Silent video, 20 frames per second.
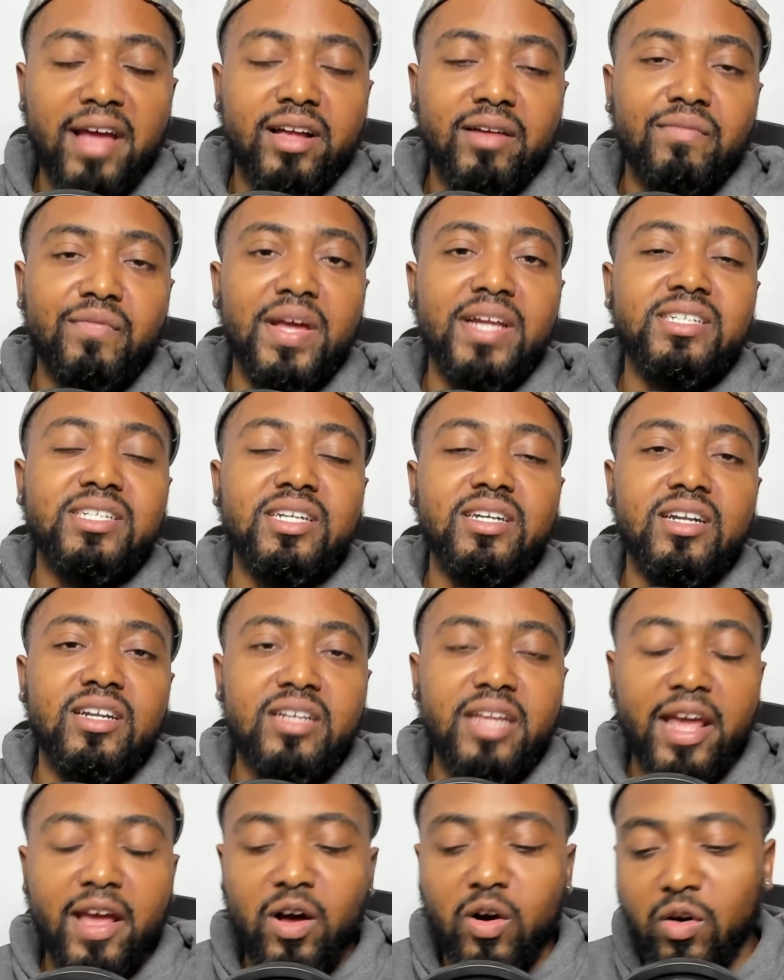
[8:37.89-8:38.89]
Convincing
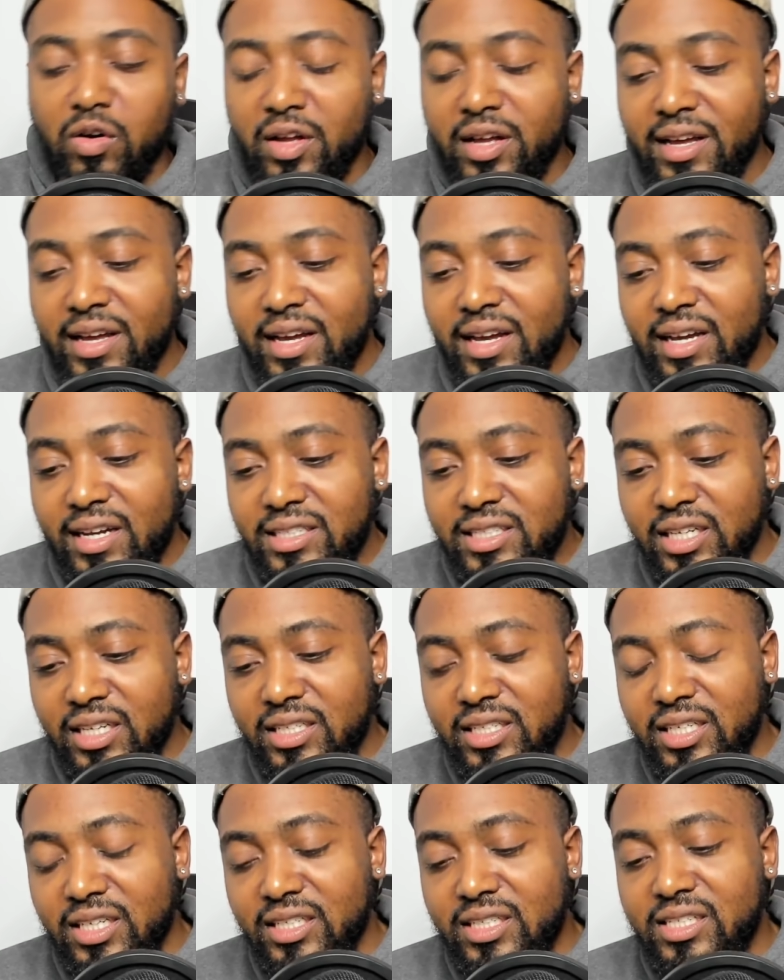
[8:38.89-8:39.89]
Adele
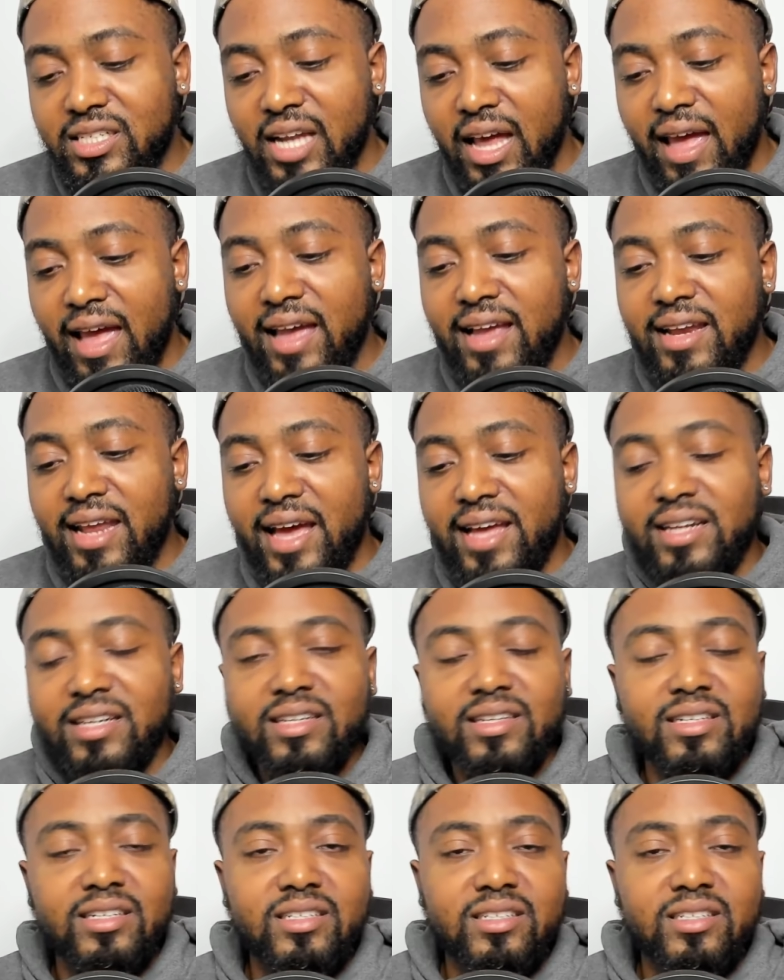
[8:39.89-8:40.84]
to say that